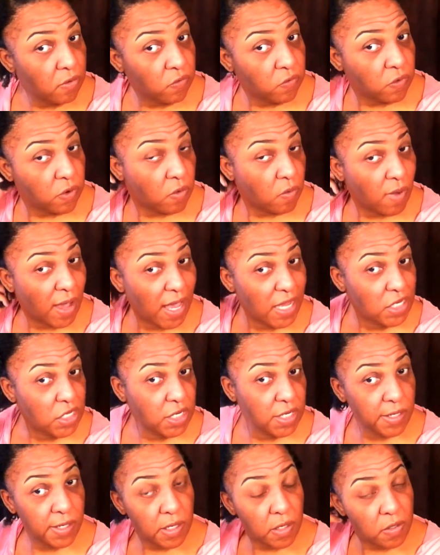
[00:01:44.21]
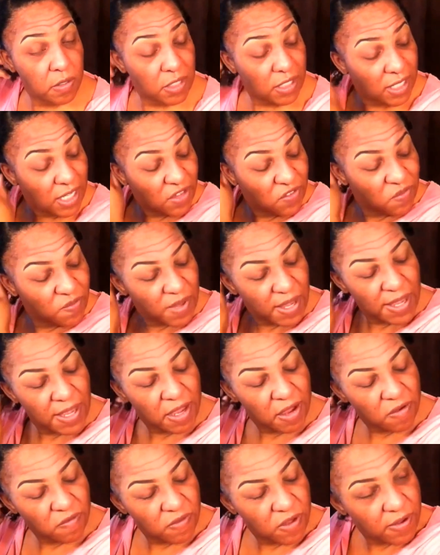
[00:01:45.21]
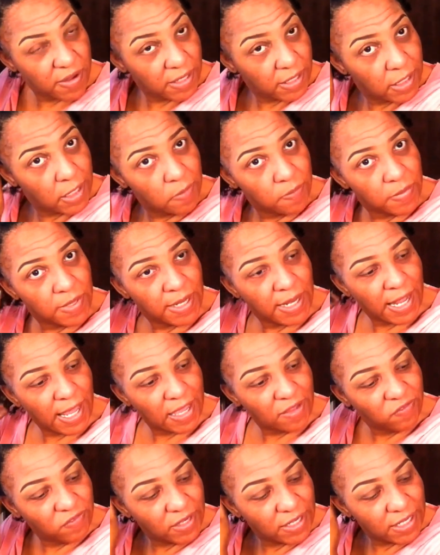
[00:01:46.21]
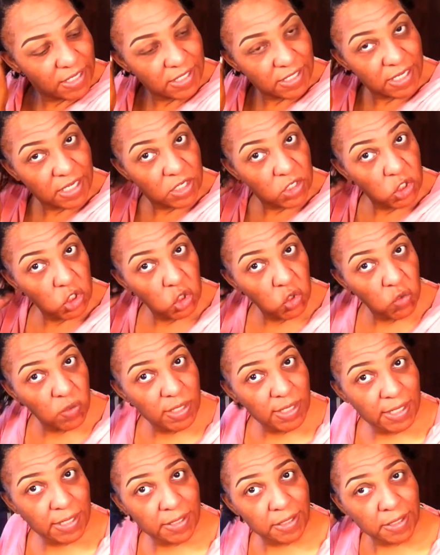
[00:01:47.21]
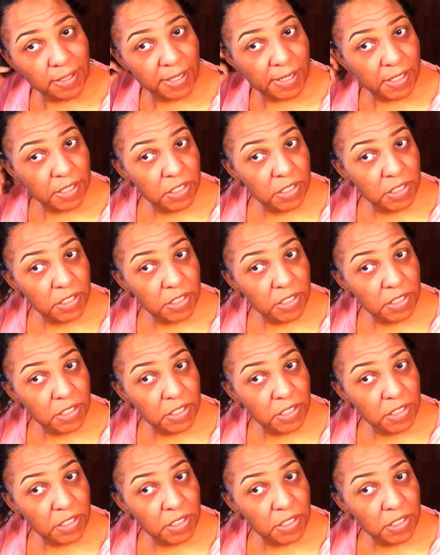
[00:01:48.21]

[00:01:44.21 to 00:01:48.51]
for washing goes leave my hair very limp, lifeless, and stringy looking.